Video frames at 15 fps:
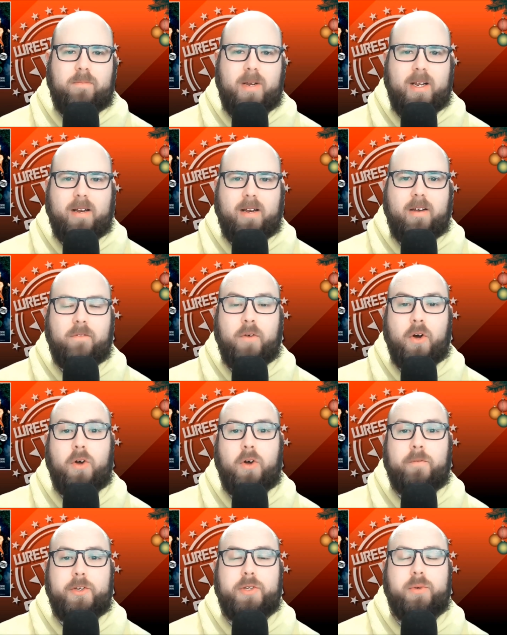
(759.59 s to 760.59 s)
being
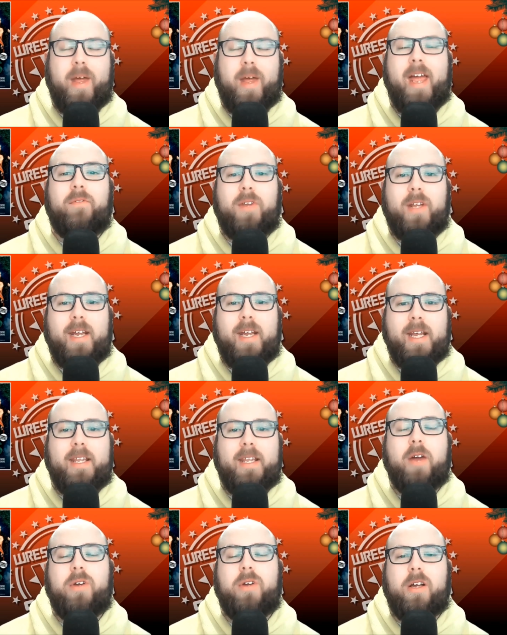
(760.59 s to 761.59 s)
involved so heavily in
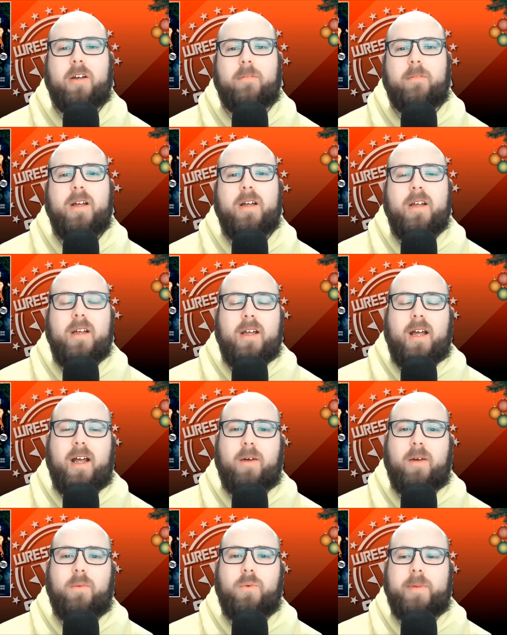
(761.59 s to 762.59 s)
the outcome.
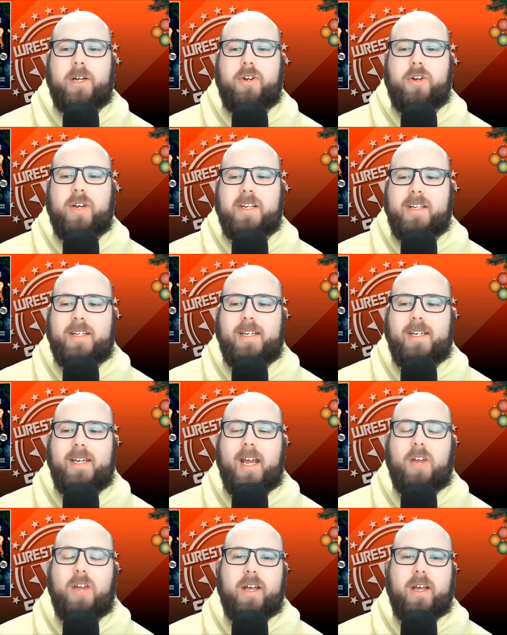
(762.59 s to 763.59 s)
Uh, we'll be interested to see
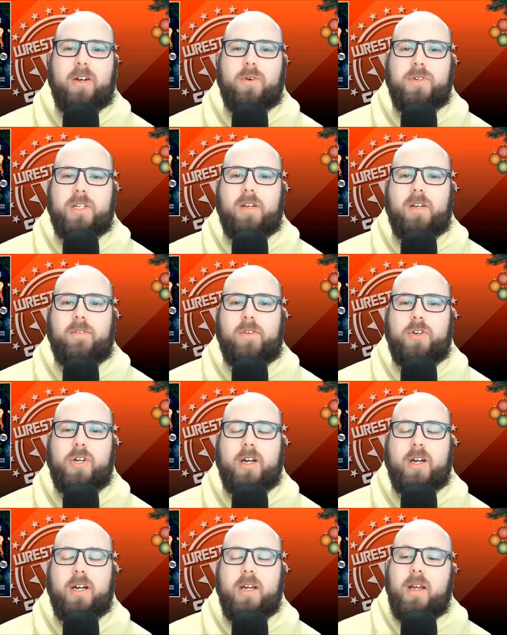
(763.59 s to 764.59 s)
how that goes in the
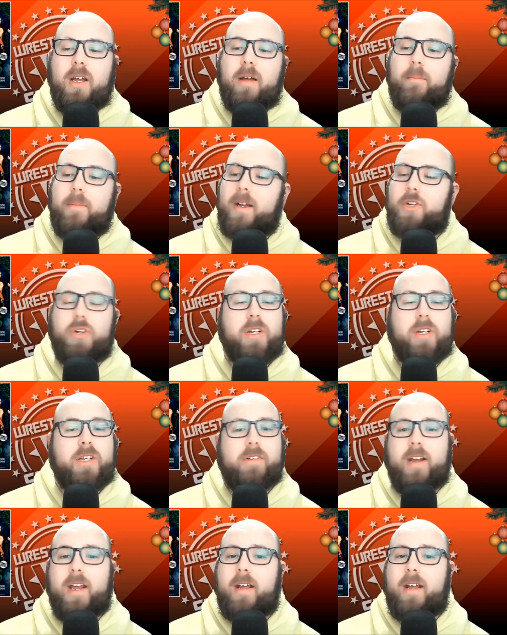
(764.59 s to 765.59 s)
future. But Judas
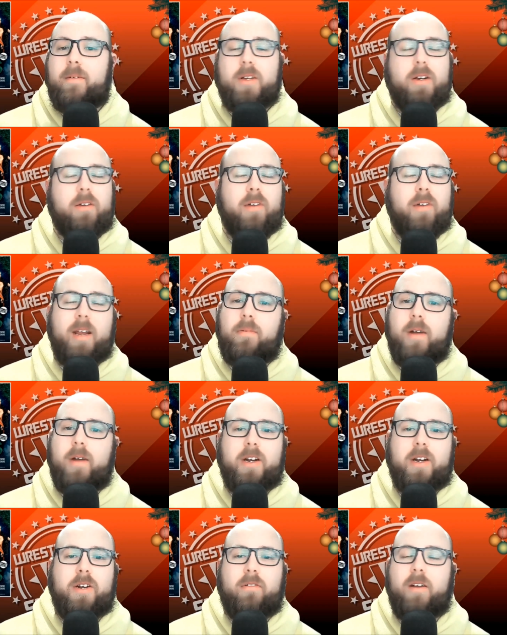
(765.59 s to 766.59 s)
Gray, great
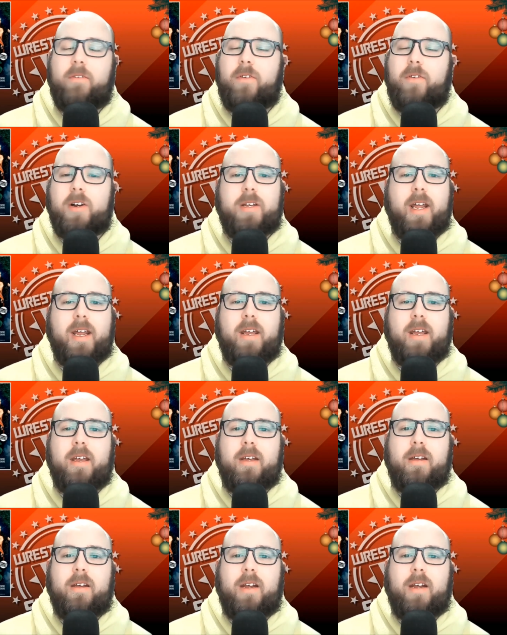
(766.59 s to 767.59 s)
impression, great first night
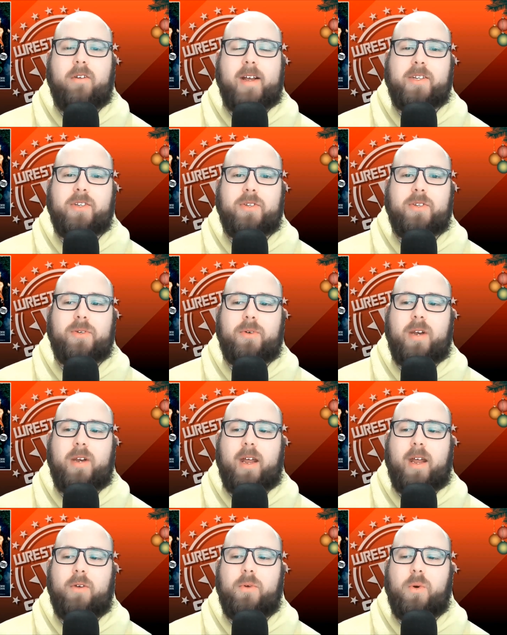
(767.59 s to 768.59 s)
in WrestleZone,
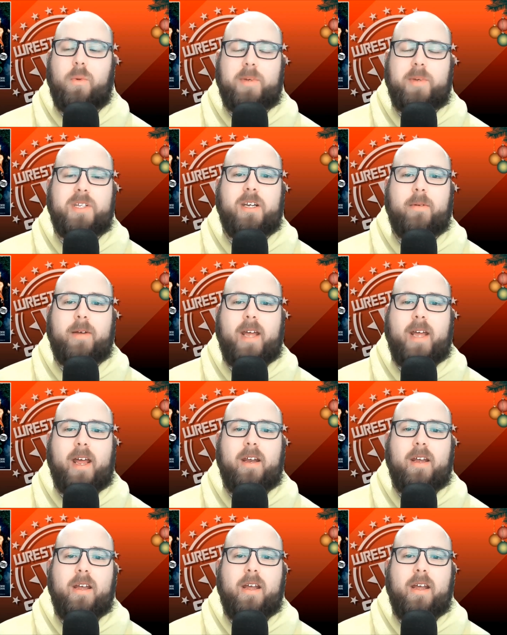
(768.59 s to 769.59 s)
and hope to see him
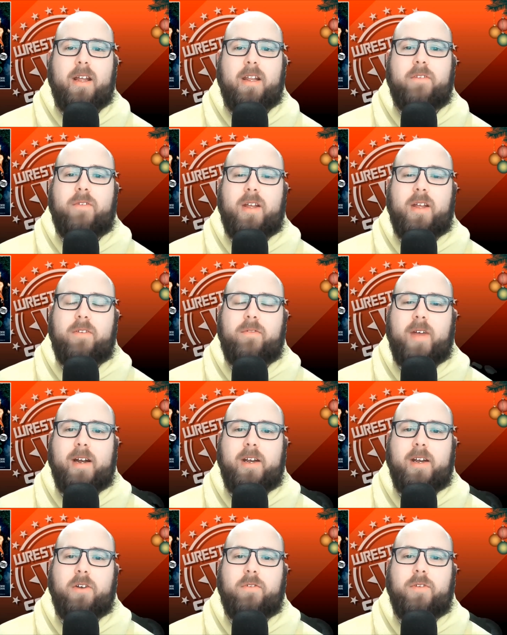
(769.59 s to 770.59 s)
again in the, in the very
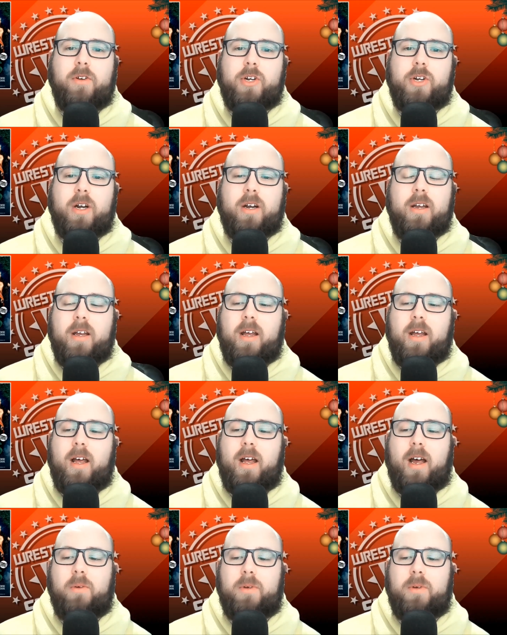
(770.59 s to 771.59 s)
near future.
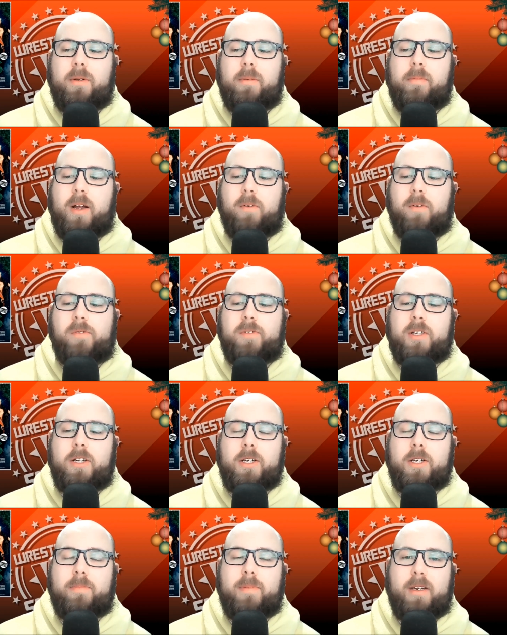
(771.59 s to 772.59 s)
I will I will also
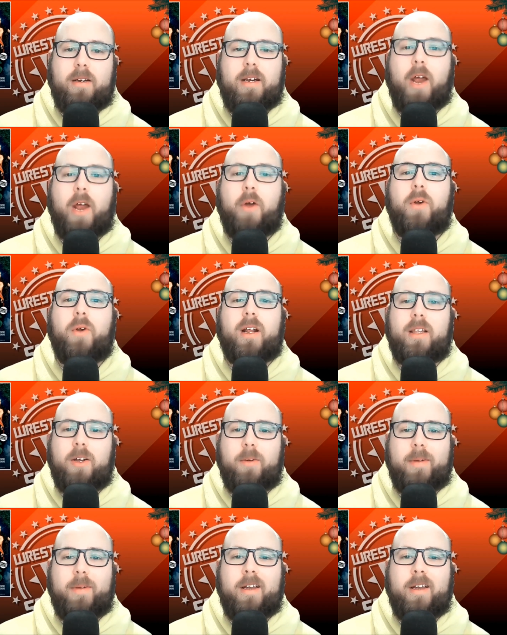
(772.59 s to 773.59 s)
just be cowering a
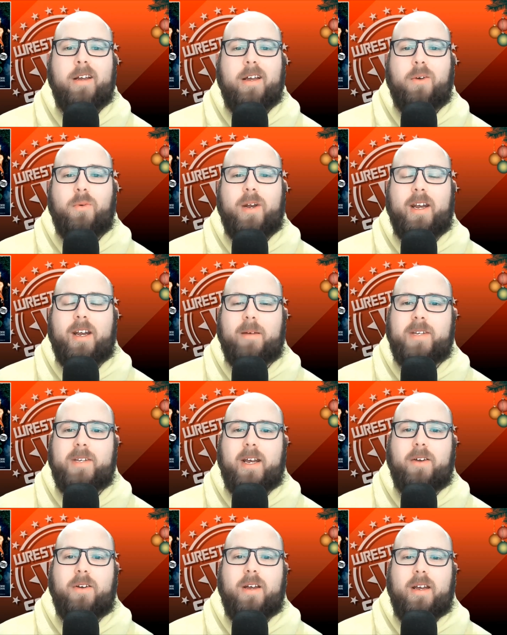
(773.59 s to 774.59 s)
little bit when he comes
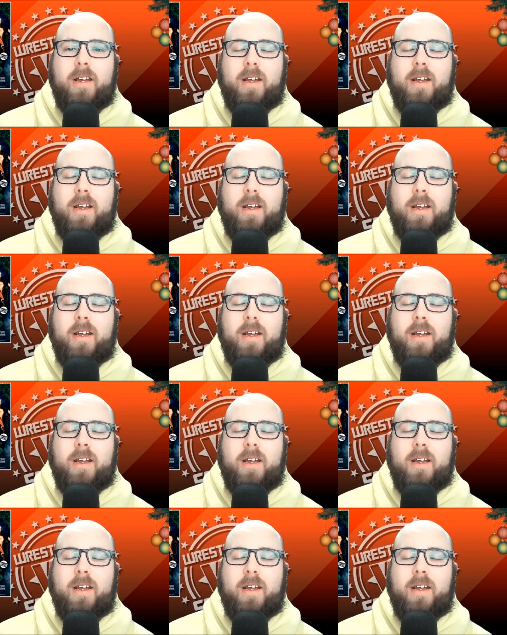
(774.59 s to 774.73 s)
out,